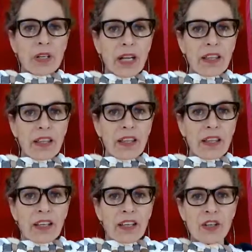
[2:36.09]
color.
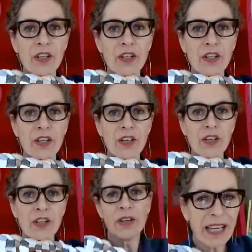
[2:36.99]
You can
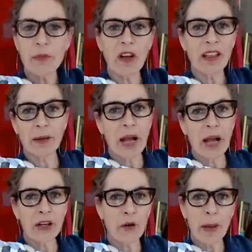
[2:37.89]
really make them
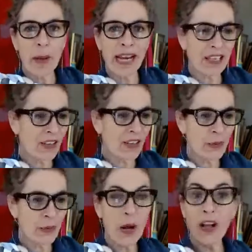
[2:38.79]
all like
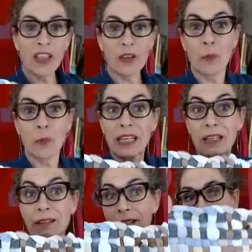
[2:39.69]
monochromatic. You can do them all in
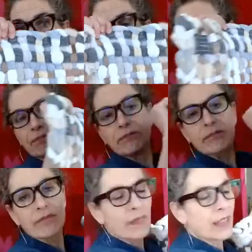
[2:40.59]
white and cream.
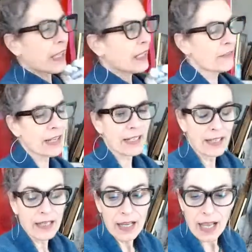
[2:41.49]
At any
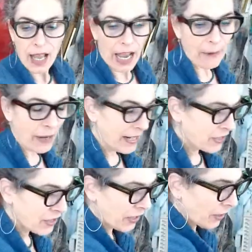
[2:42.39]
rate, I
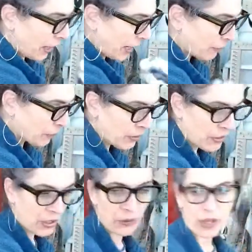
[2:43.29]
wanted to share
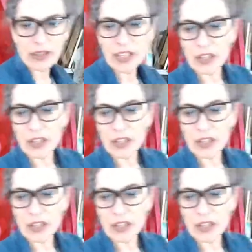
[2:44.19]
with you a little